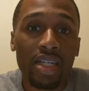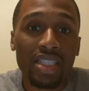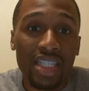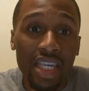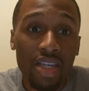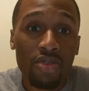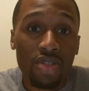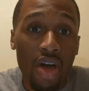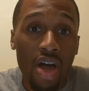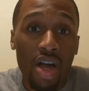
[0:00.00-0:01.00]
skills
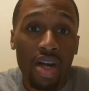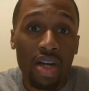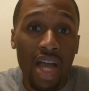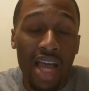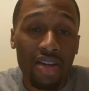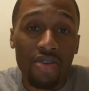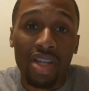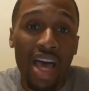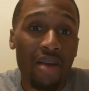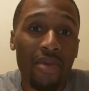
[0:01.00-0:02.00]
are, I know a
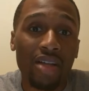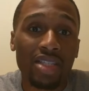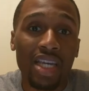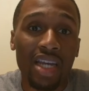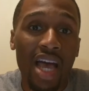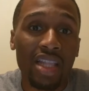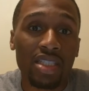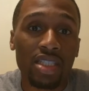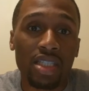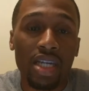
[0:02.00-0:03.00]
lot about
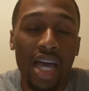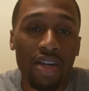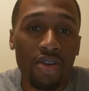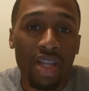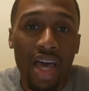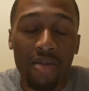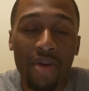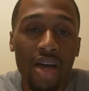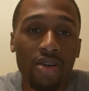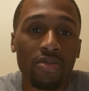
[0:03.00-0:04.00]
technology. I know a lot
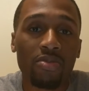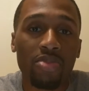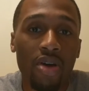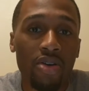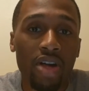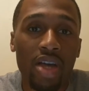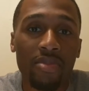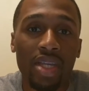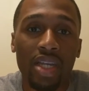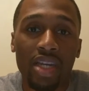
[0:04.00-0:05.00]
about
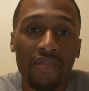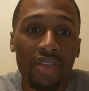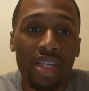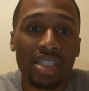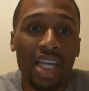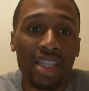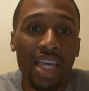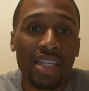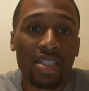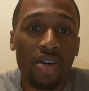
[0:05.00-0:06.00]
programming and different things like
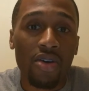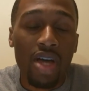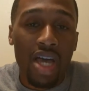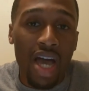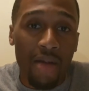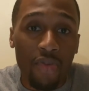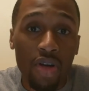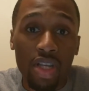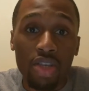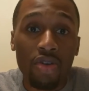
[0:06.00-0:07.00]
that. So I'm
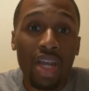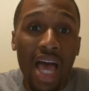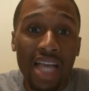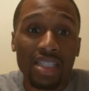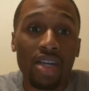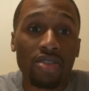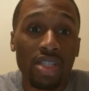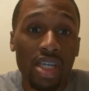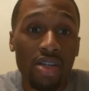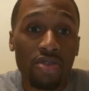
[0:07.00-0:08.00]
going to utilize those
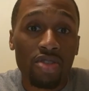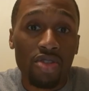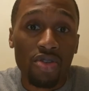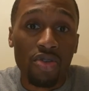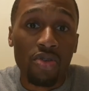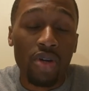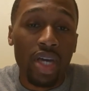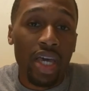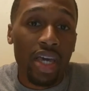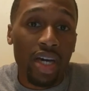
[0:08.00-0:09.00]
skills to
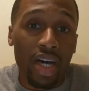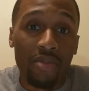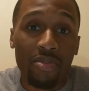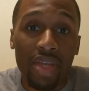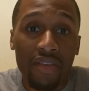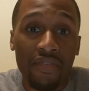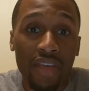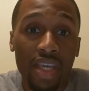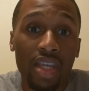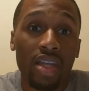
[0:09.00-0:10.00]

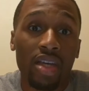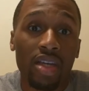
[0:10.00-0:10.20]
benefit